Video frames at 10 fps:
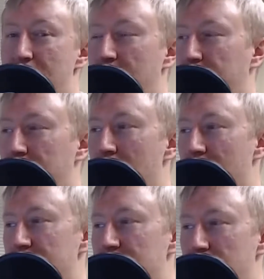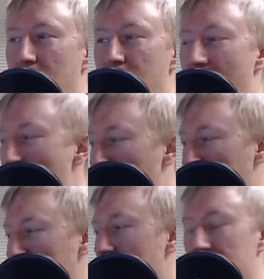my throat like swelled up
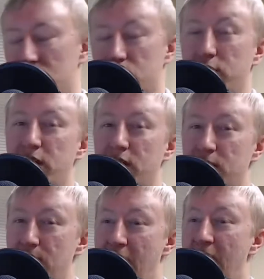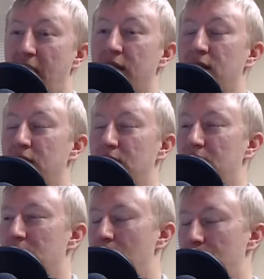and it was really bad.
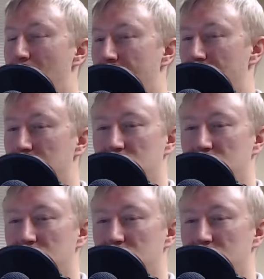I probably should